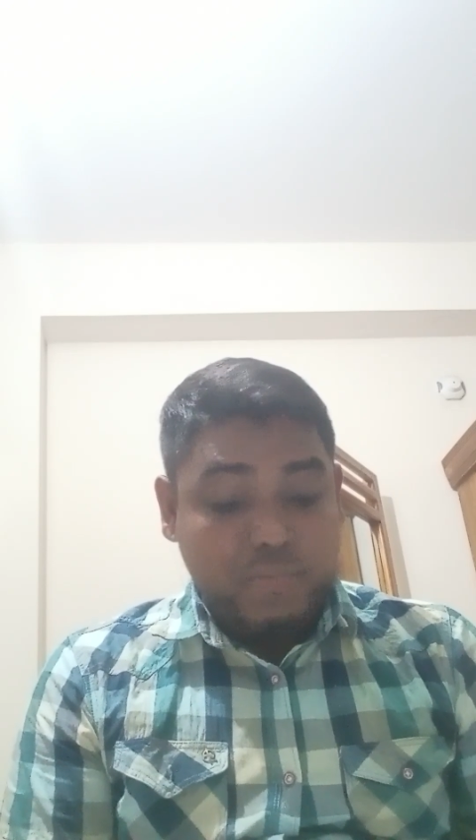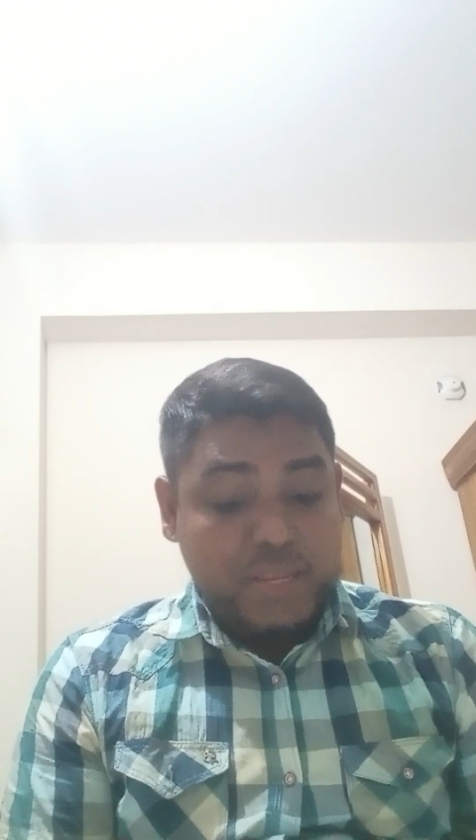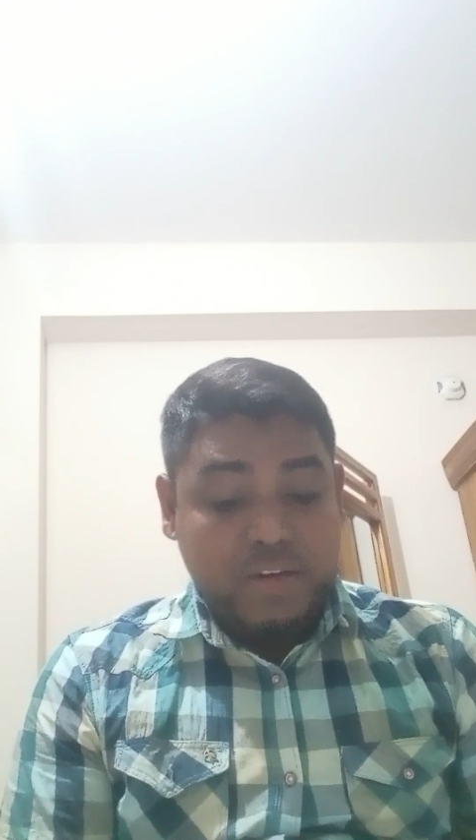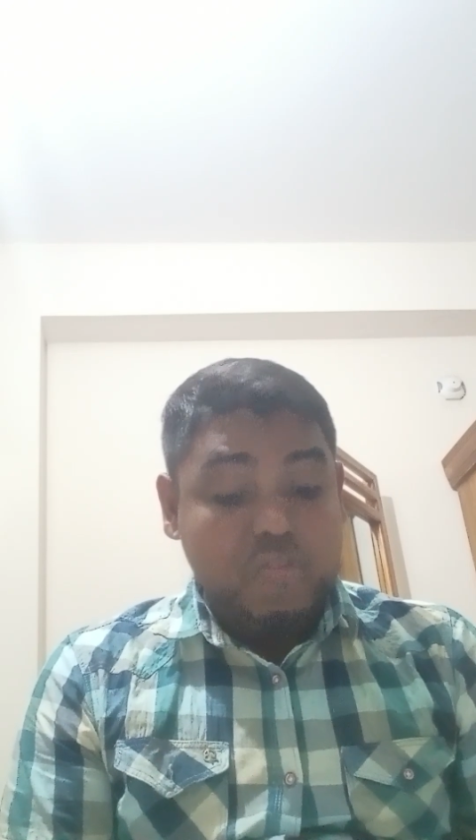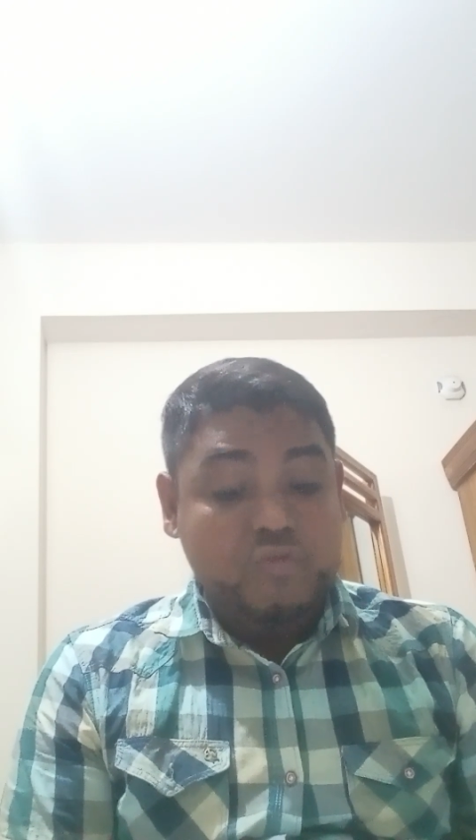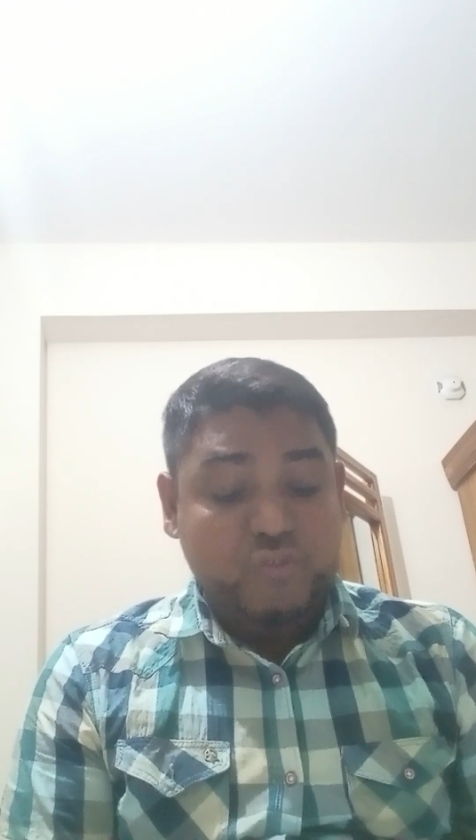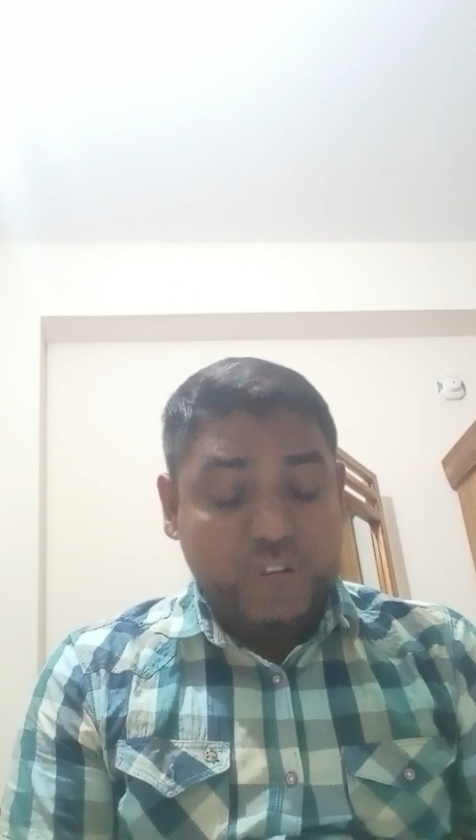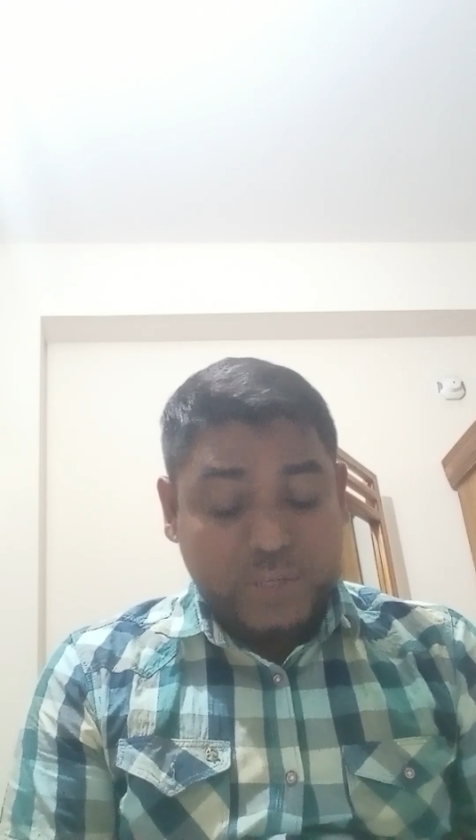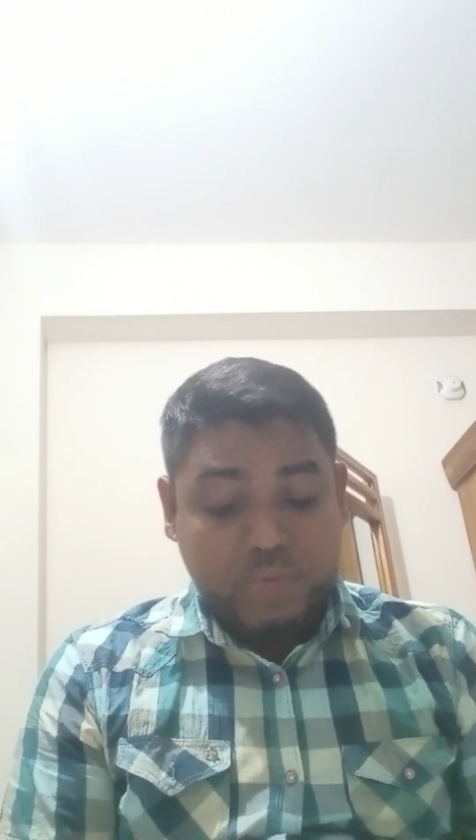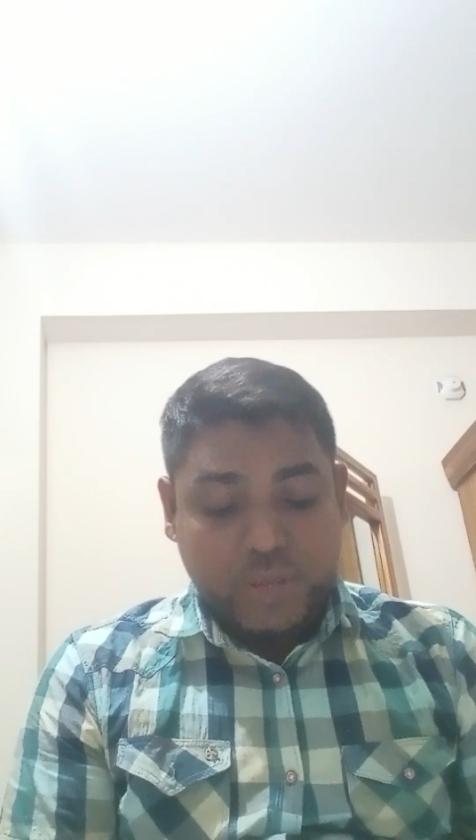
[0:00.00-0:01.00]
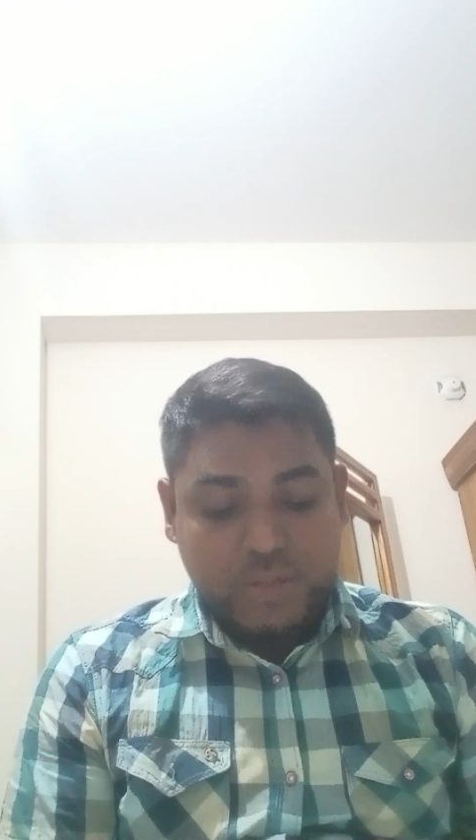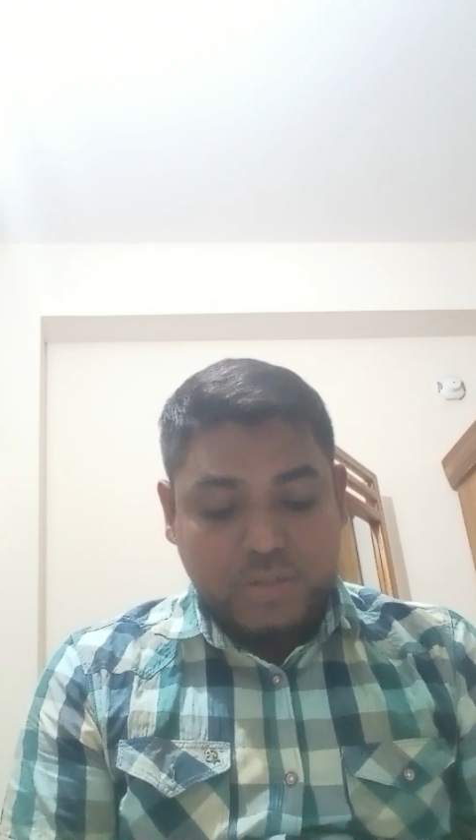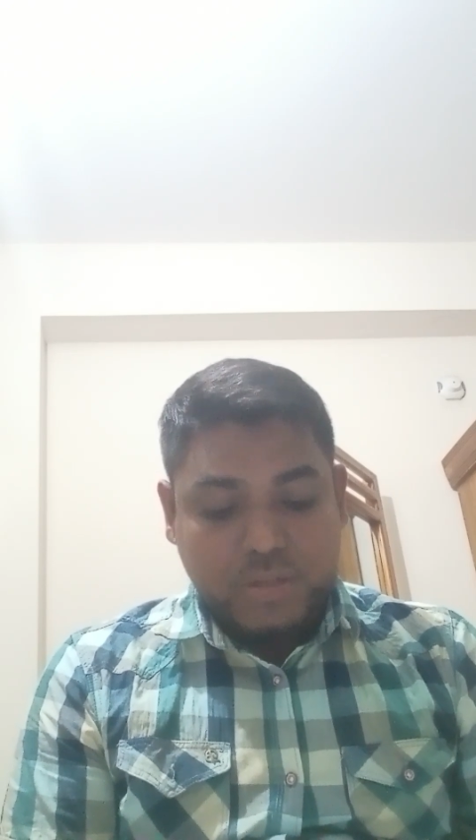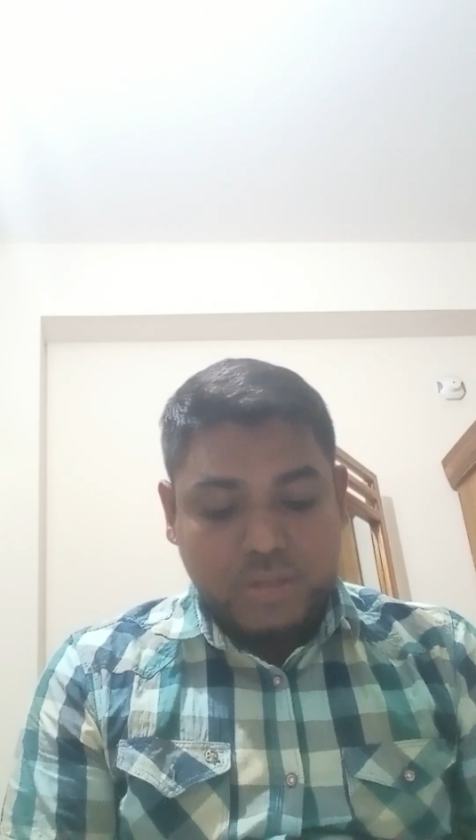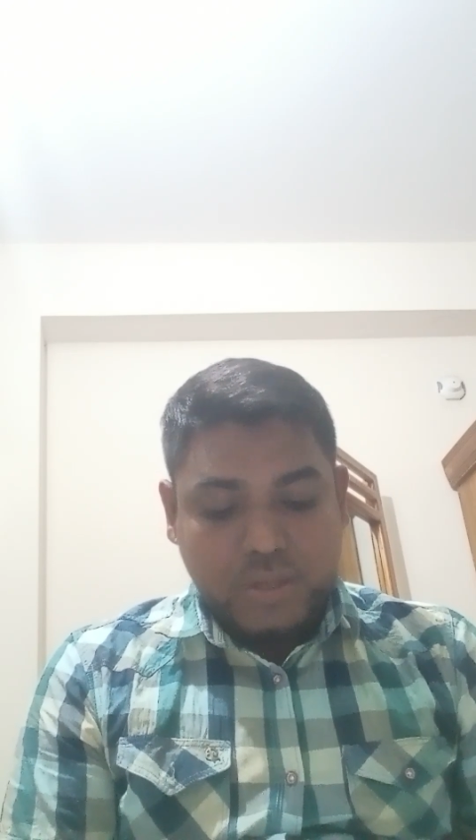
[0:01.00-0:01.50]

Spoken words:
may not request